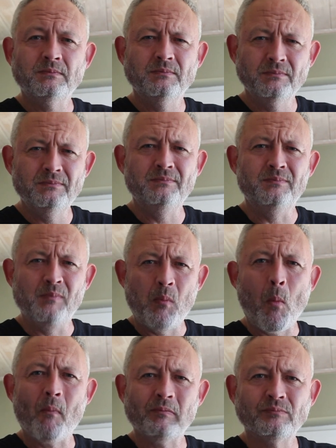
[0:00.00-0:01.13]
Mmm.
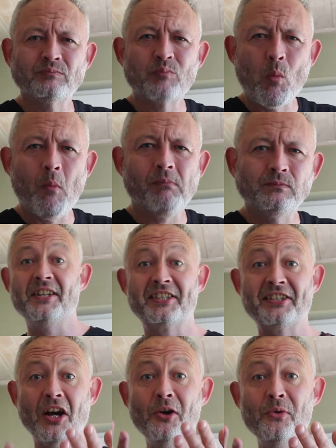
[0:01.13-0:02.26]

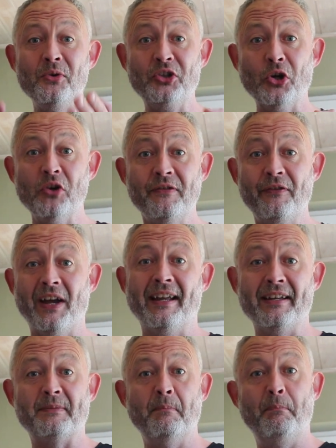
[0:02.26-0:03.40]
So
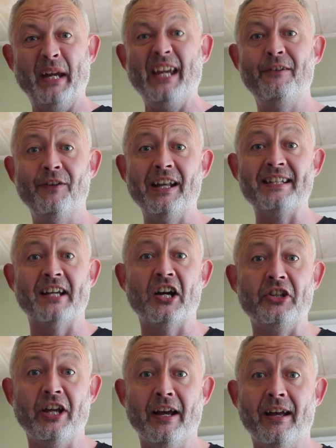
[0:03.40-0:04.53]
Goodfella's beef
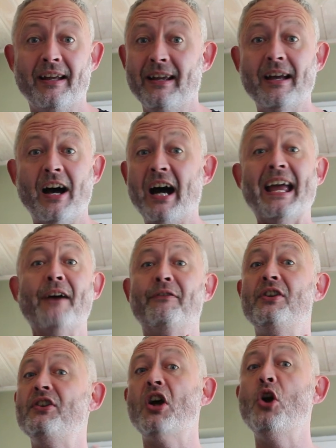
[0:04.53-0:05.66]
lasagna. I have
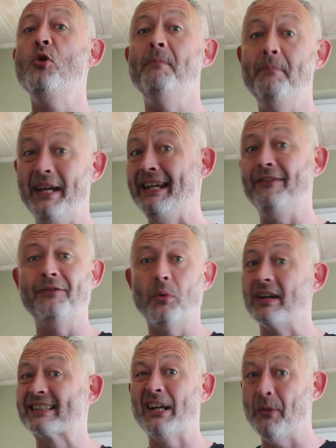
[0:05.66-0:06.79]
no beef
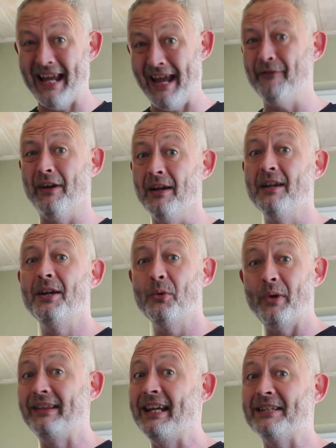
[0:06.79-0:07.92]
whatsoever
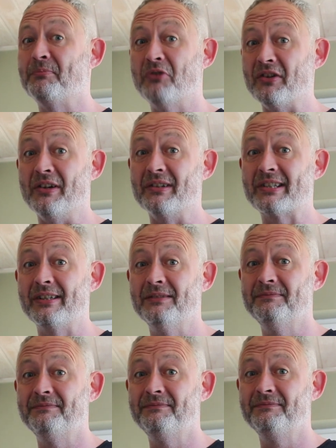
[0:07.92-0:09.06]
with this product.
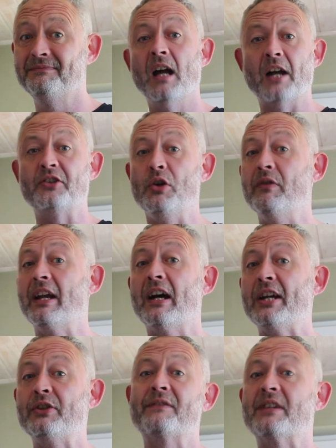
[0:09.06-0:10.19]
I do
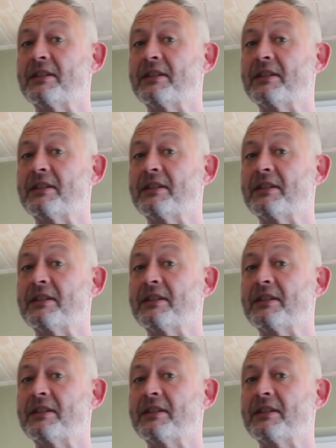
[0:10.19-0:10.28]
realise you have to